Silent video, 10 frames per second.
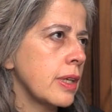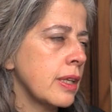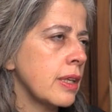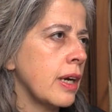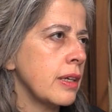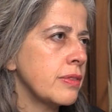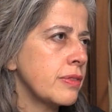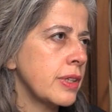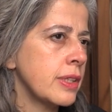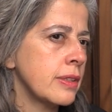alive,
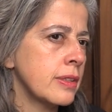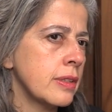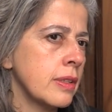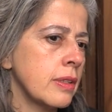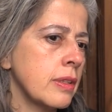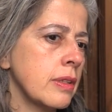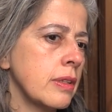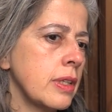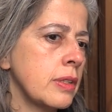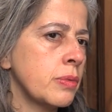
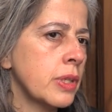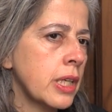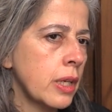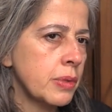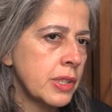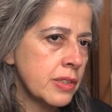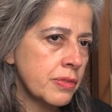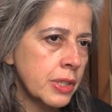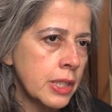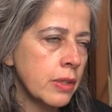and working with these
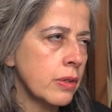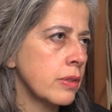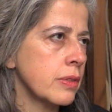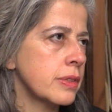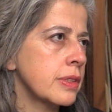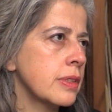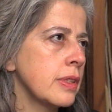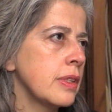really old,